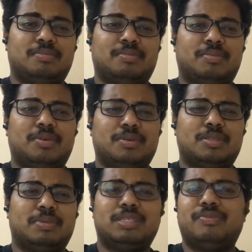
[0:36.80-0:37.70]
more
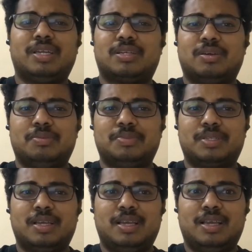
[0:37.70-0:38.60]
specific terms.
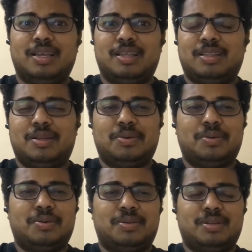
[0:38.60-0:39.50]
They
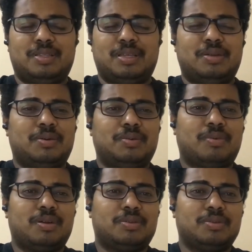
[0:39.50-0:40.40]
don't
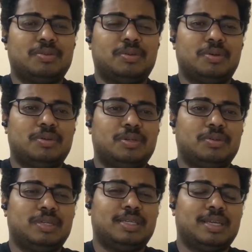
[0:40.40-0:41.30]
want to go to
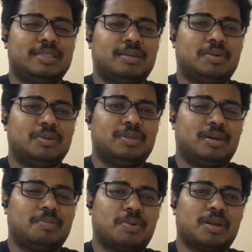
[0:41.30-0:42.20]
details about
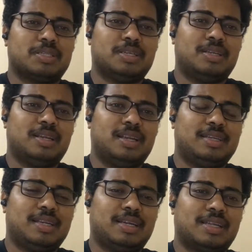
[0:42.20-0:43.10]
production related,